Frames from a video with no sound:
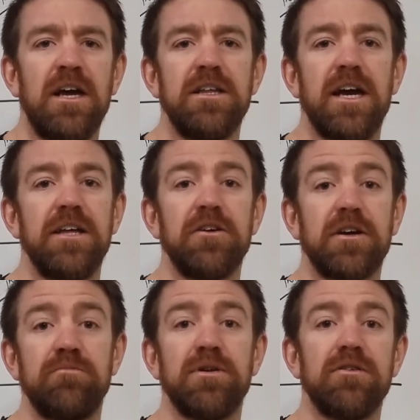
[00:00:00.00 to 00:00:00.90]
yeah, you
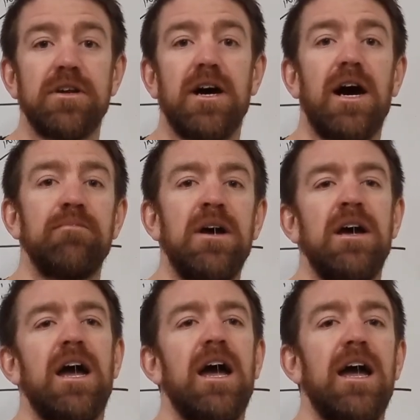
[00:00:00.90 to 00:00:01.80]
can build it
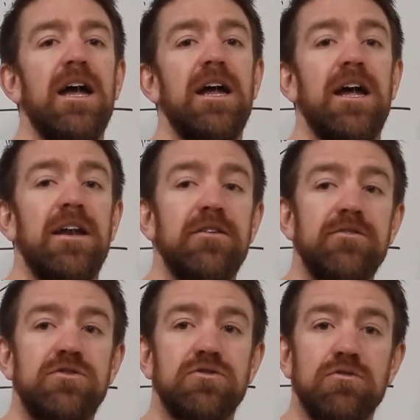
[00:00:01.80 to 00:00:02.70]
up and
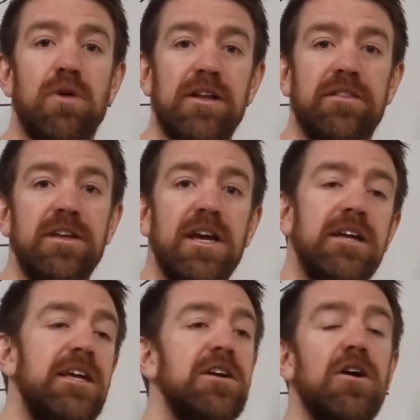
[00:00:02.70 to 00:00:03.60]
do one thing,
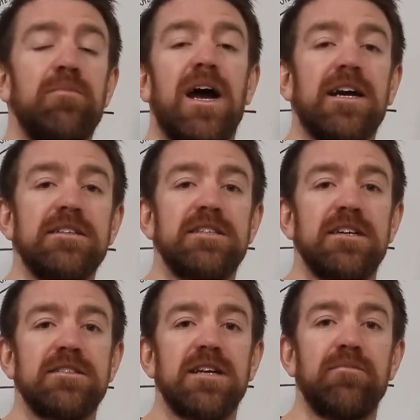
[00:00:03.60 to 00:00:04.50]
and then you go back and
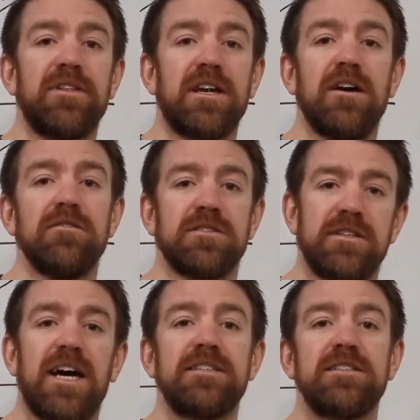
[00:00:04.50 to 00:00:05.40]
test something else.
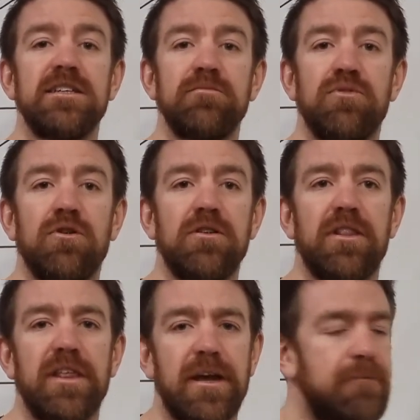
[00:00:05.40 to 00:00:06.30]
And that's the
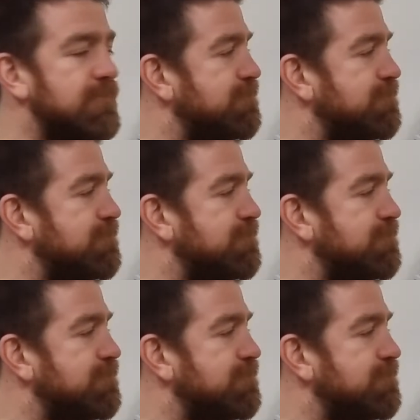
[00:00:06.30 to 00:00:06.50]
important thing.